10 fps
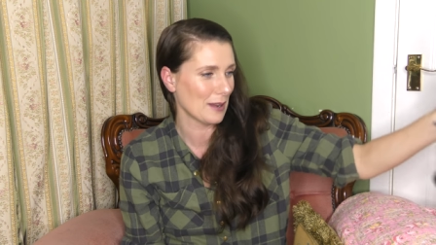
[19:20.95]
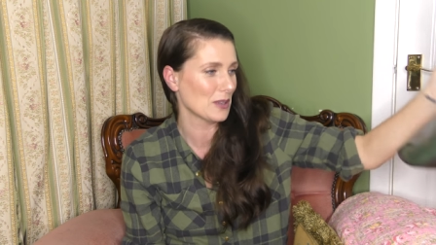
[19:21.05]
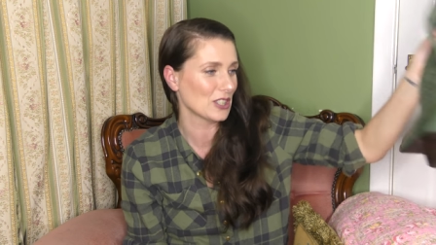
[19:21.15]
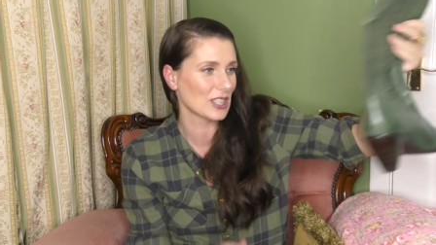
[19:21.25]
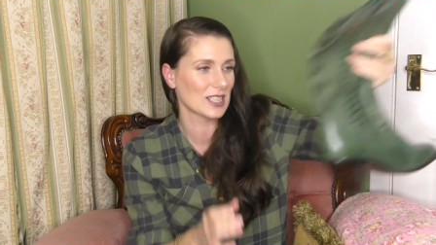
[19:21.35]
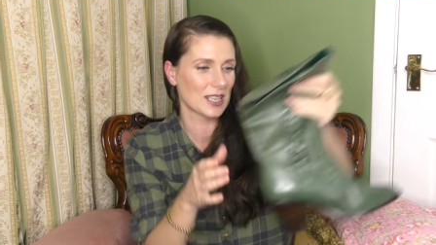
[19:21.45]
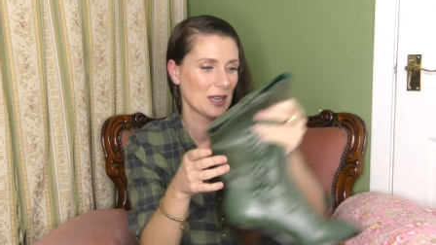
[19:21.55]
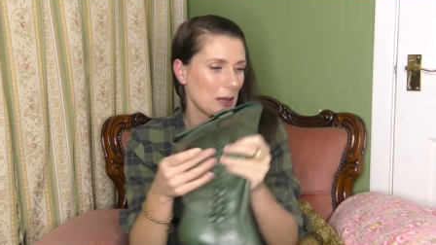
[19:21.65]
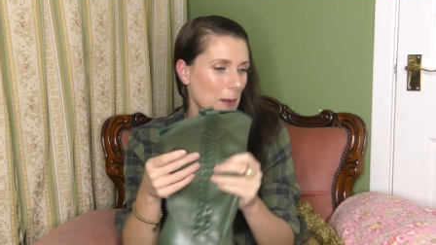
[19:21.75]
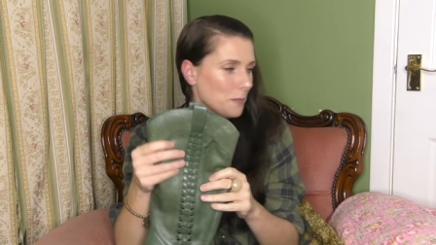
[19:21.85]
Am I just
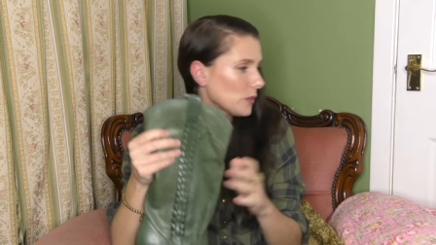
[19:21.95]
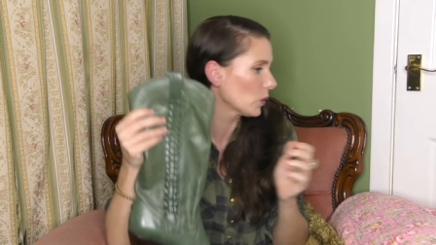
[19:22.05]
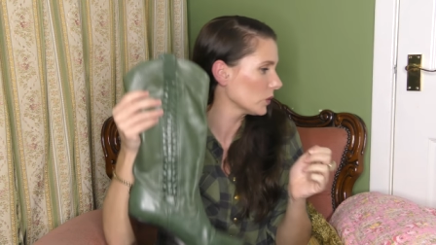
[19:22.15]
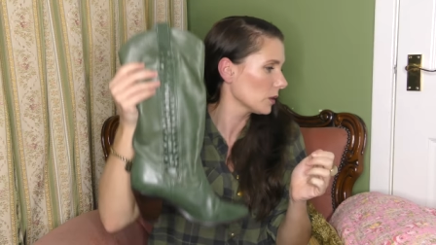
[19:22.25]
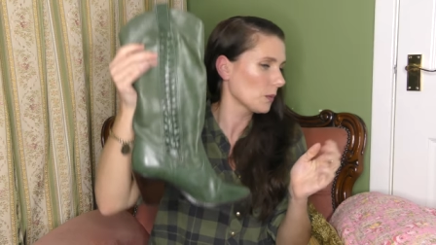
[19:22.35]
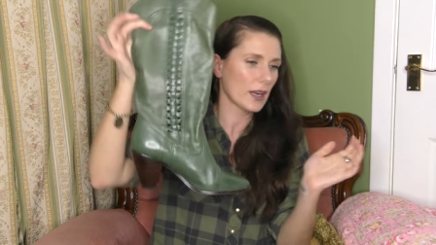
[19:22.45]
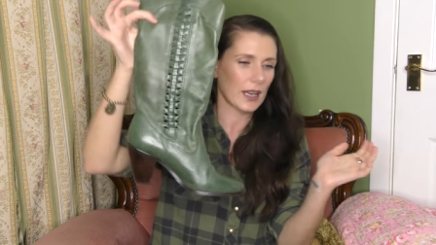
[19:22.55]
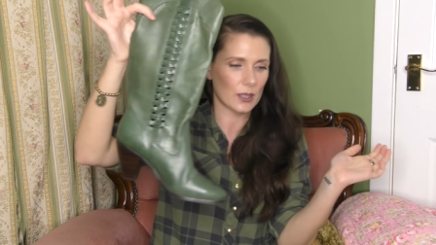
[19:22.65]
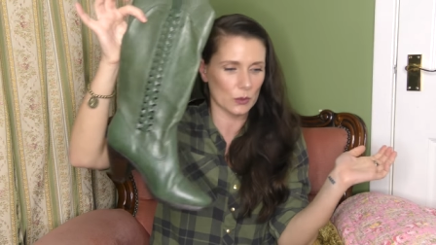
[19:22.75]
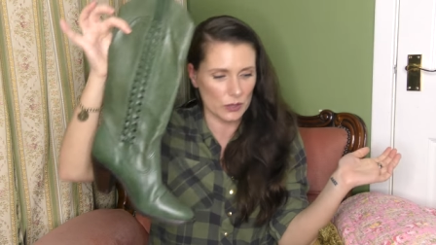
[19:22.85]
the only one? I
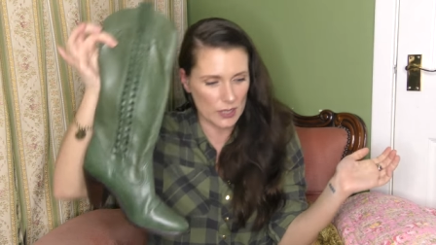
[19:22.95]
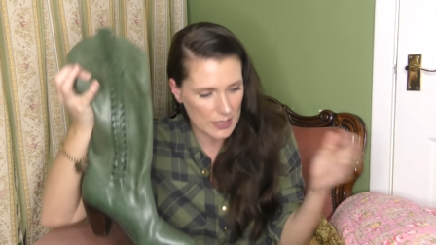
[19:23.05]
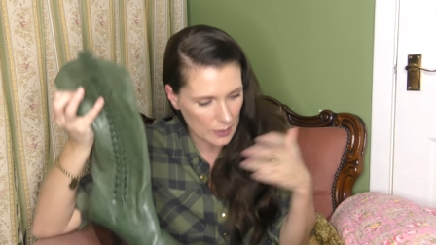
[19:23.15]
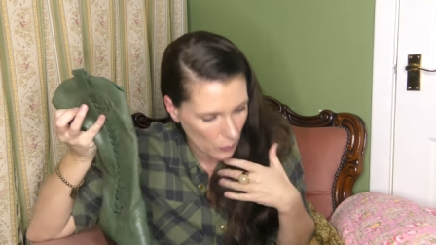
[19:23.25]
can only see